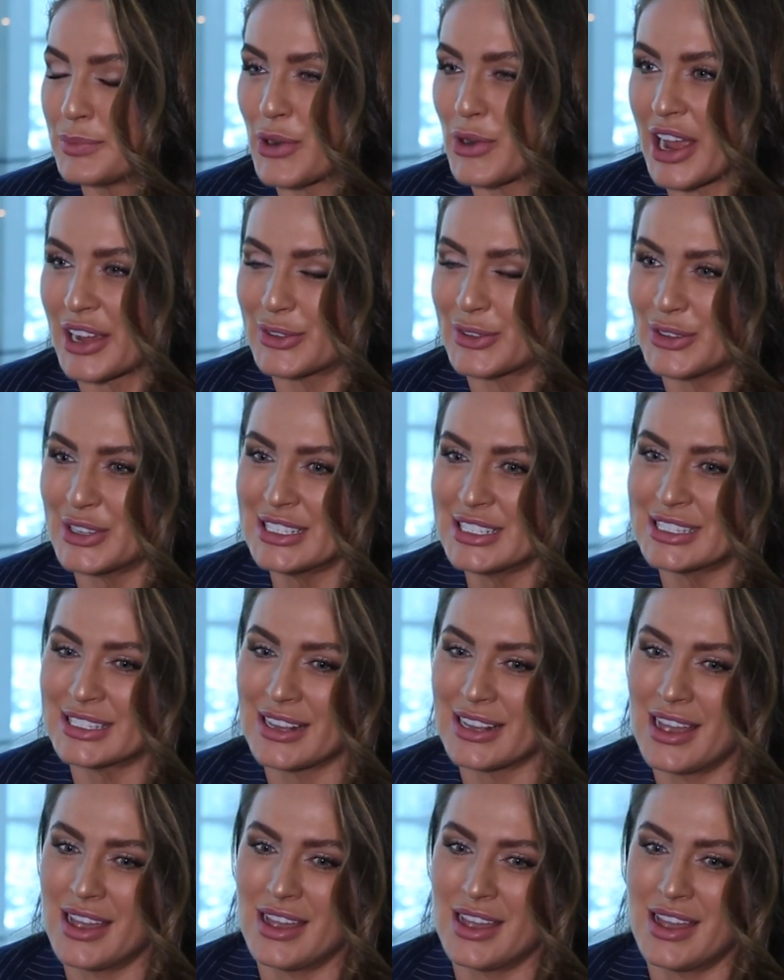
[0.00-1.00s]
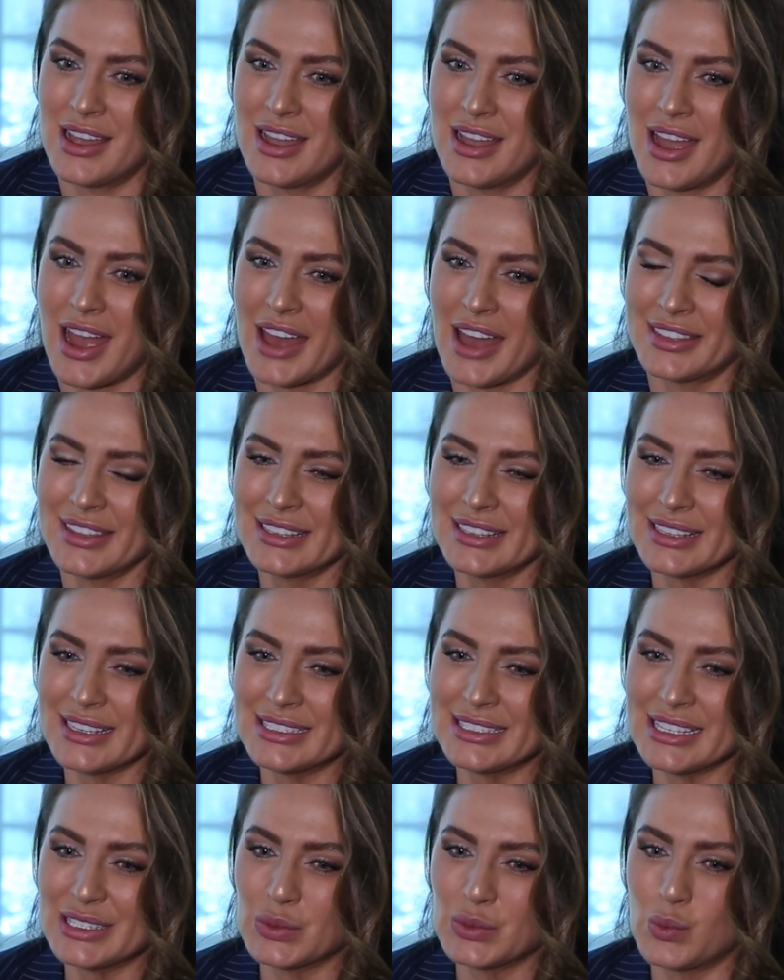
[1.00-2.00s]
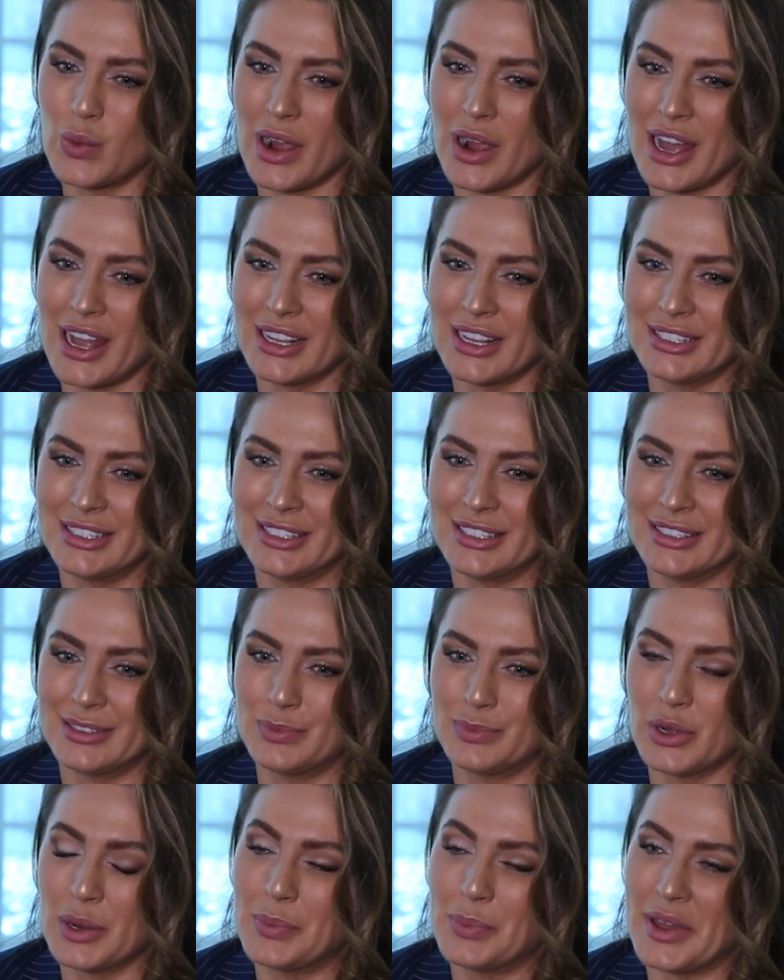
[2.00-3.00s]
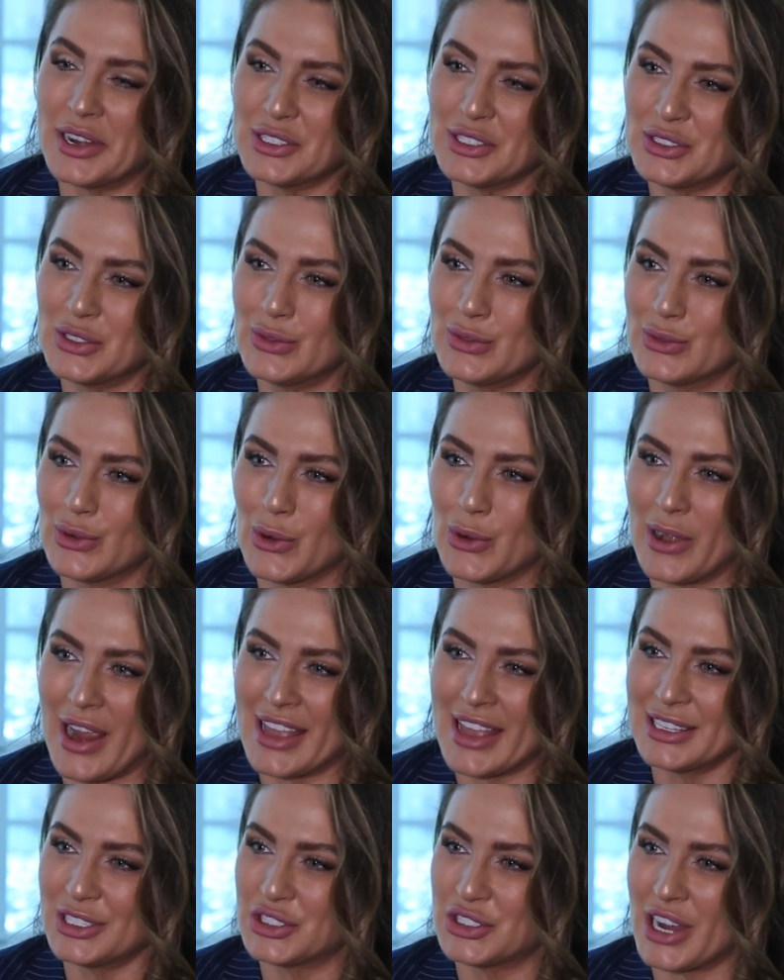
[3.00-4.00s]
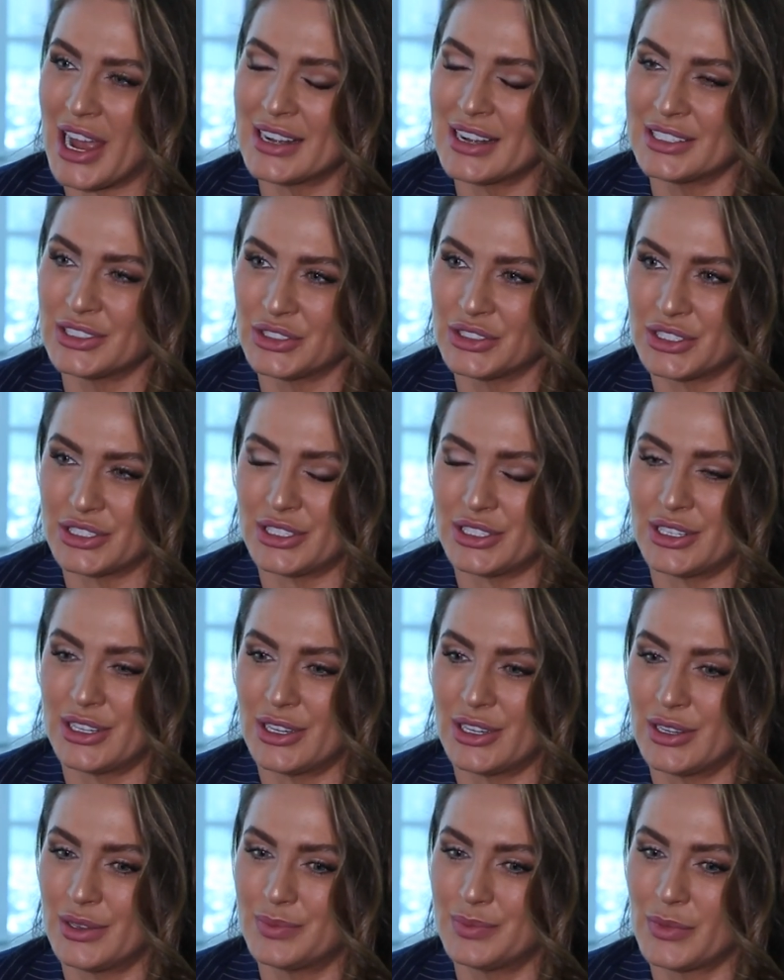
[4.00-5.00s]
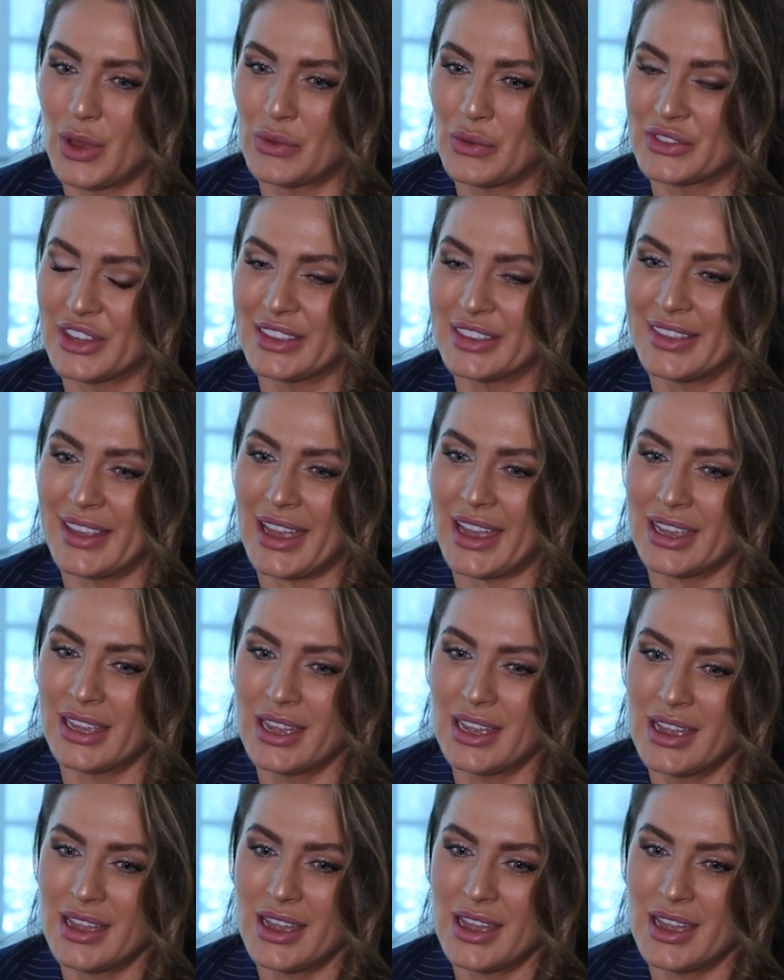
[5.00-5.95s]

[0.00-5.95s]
breakfast. I think this is what prepares you for any challenge of the day.